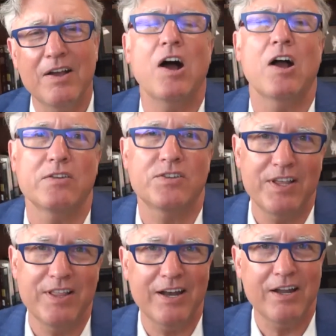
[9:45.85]
Say
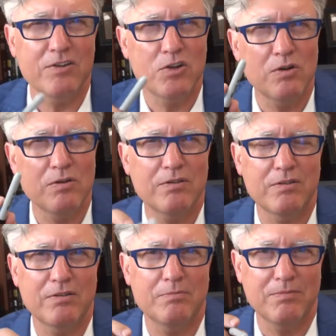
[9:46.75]
that you're
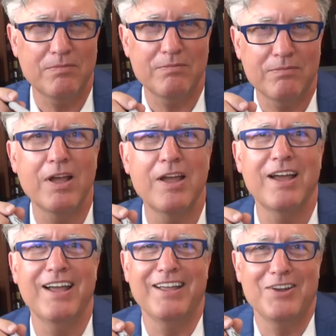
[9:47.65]

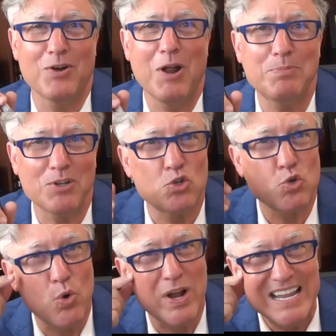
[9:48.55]
up to
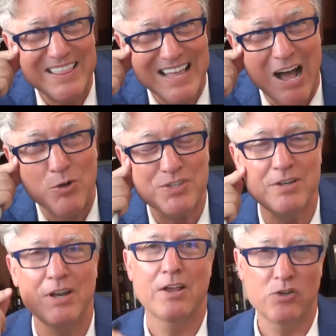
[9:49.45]

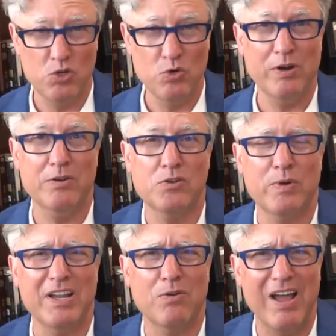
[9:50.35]

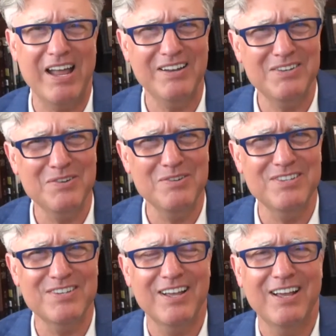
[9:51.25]
20,220
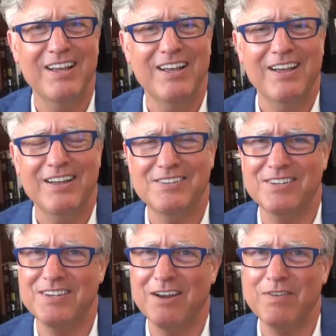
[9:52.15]
gratitudes? And she
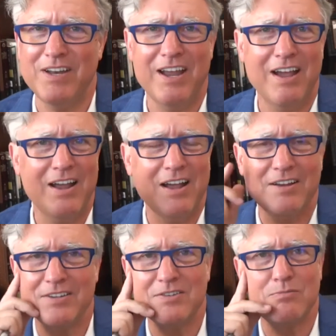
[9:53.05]
says, every day I
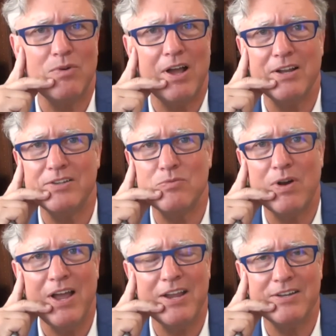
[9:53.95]
just
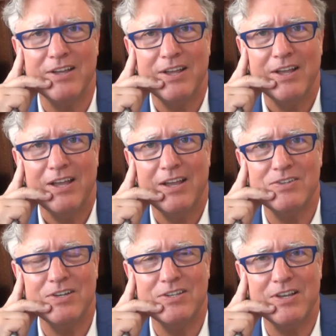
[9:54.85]
write. And
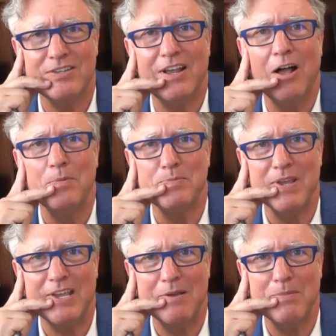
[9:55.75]
she says, it helps me
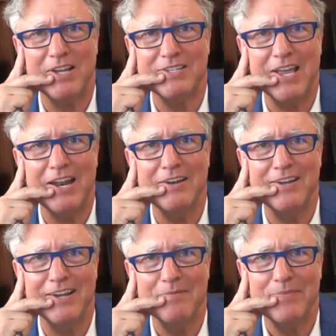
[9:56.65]
keep my
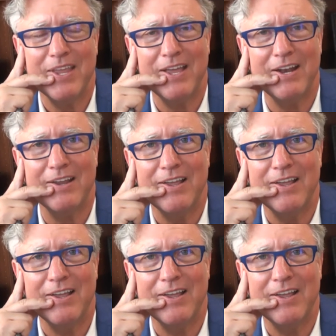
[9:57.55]
sanity. And